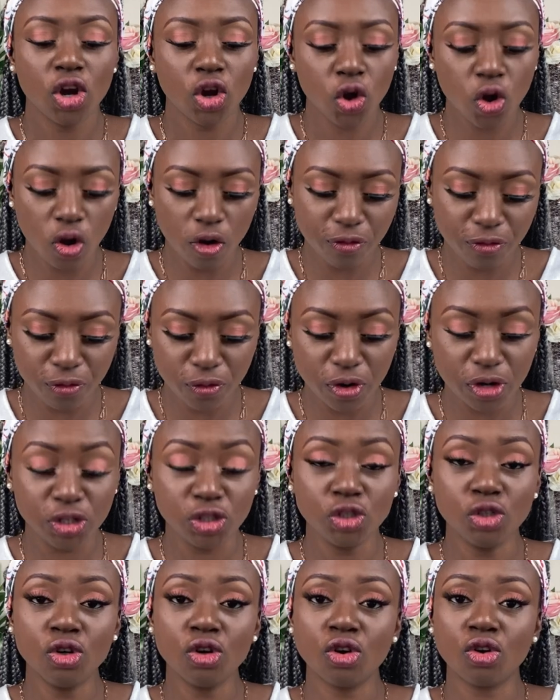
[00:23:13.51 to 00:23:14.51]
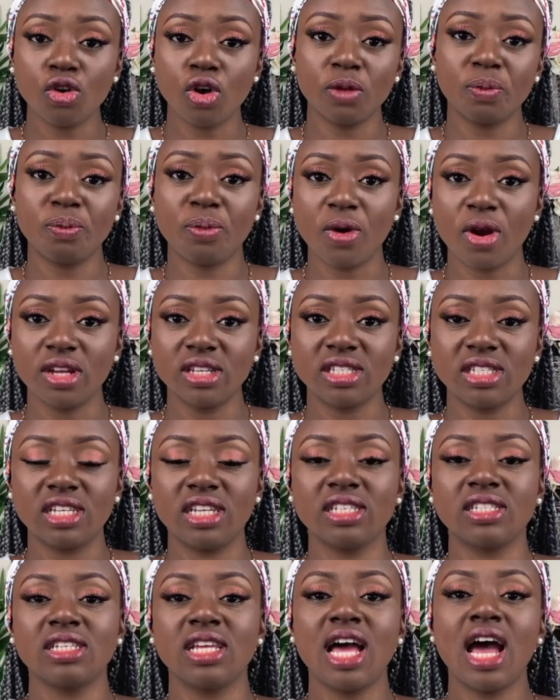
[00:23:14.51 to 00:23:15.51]
go through a new growth
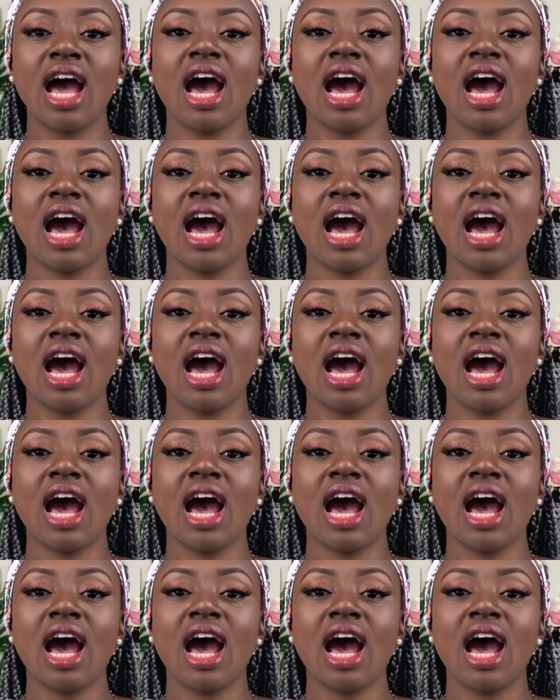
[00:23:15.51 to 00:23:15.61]
process,